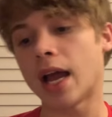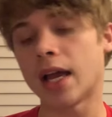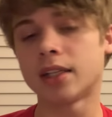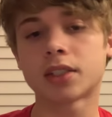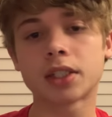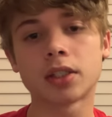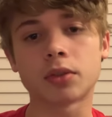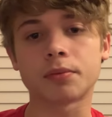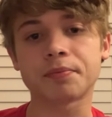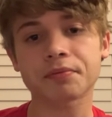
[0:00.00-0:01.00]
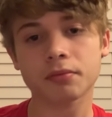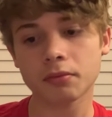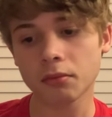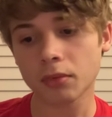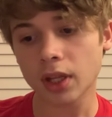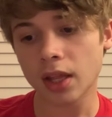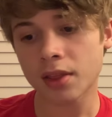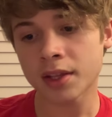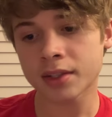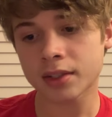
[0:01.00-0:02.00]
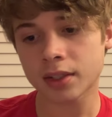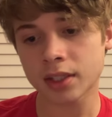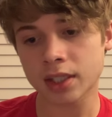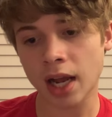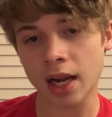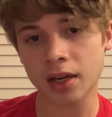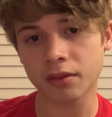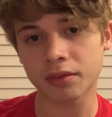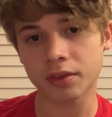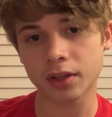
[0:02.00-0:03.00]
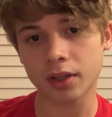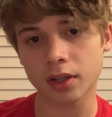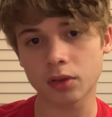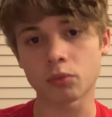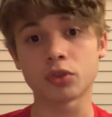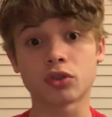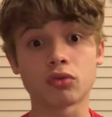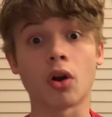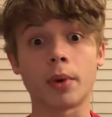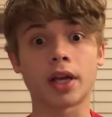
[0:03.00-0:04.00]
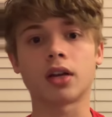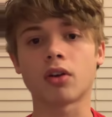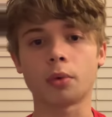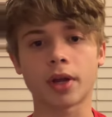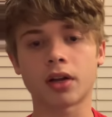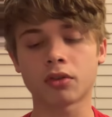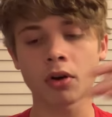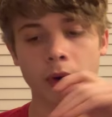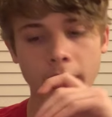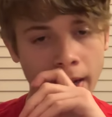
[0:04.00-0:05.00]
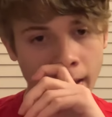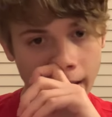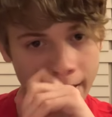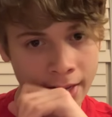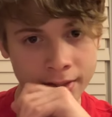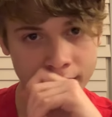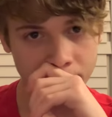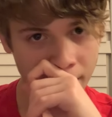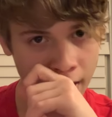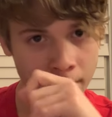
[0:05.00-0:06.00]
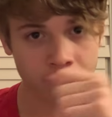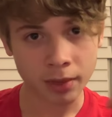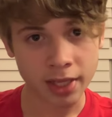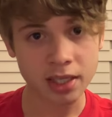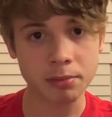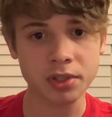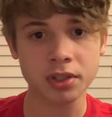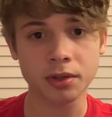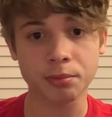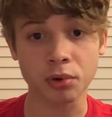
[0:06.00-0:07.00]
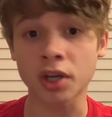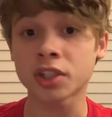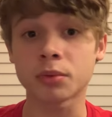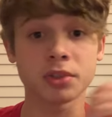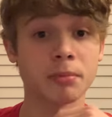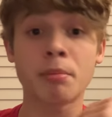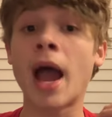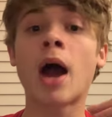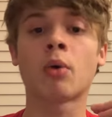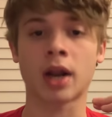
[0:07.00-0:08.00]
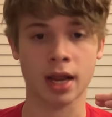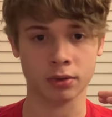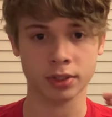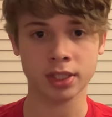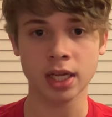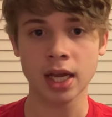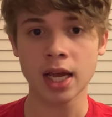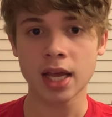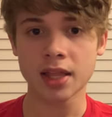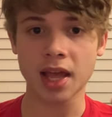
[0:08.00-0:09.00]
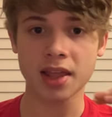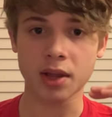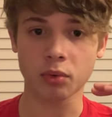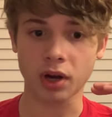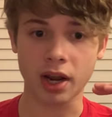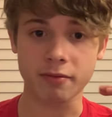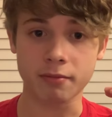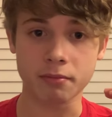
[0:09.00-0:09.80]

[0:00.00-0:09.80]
And so this kind of was growing and growing and growing. And at the same time, as I mentioned, Prussia was a powerhouse. They were